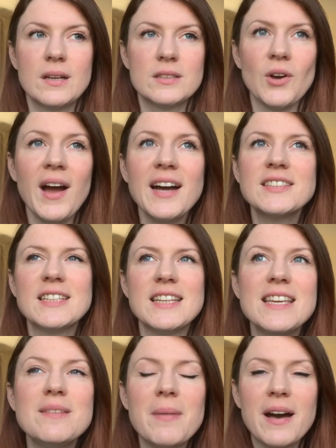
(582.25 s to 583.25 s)
So I had an
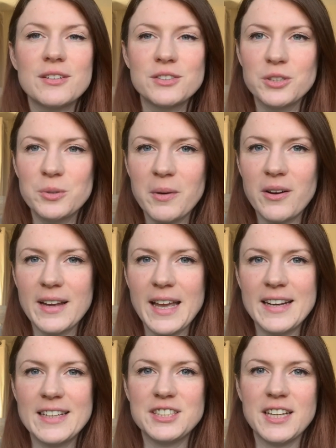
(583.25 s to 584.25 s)
email to my
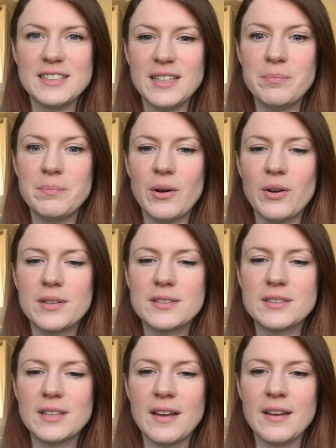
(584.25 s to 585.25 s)
NHS
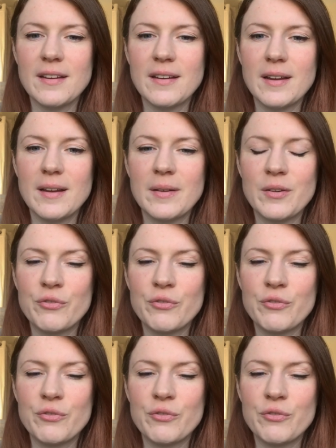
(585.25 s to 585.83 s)
inbox uh,